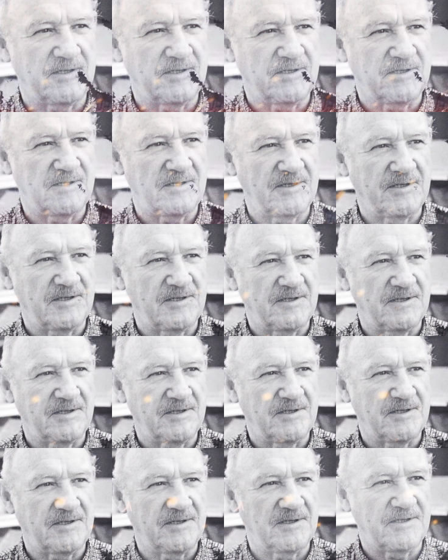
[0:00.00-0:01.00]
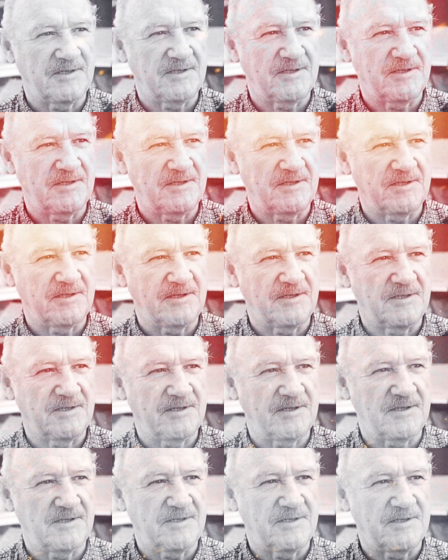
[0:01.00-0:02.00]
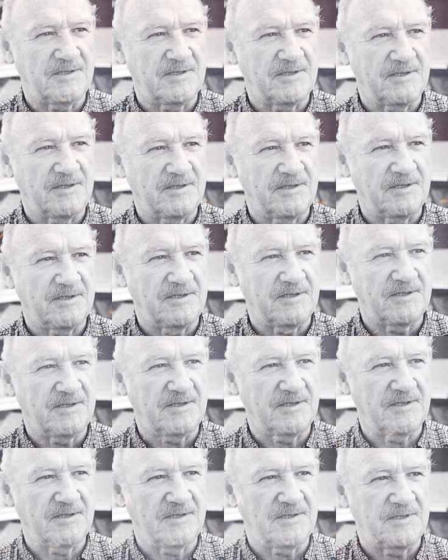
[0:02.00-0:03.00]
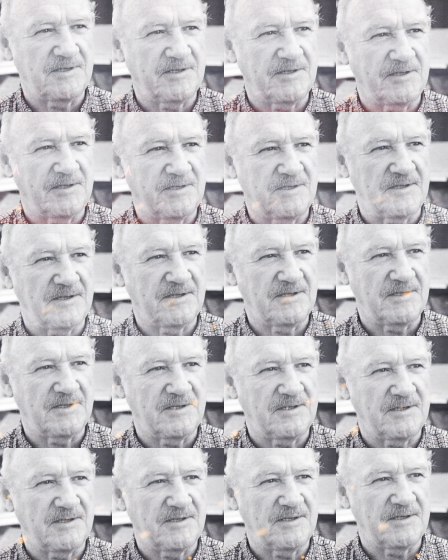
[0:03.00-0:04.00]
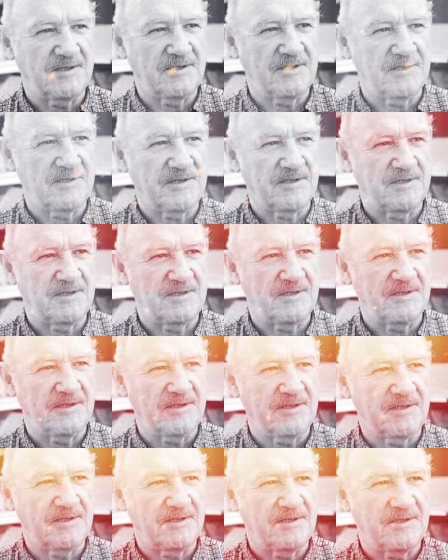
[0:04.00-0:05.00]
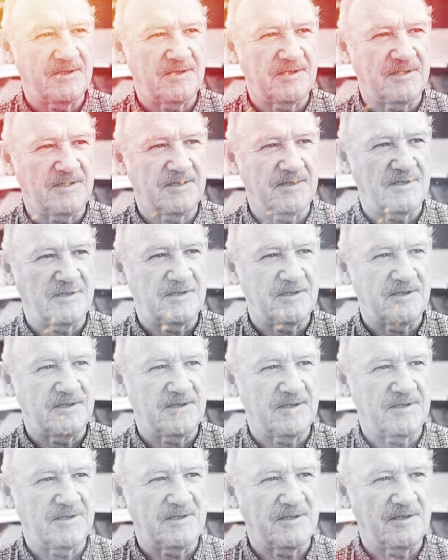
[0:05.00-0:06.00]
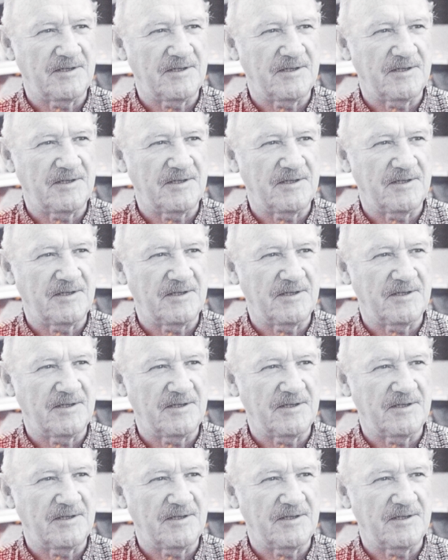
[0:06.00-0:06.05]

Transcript: When asked in a 2011 GQ interview if he'd consider one more film, he joked,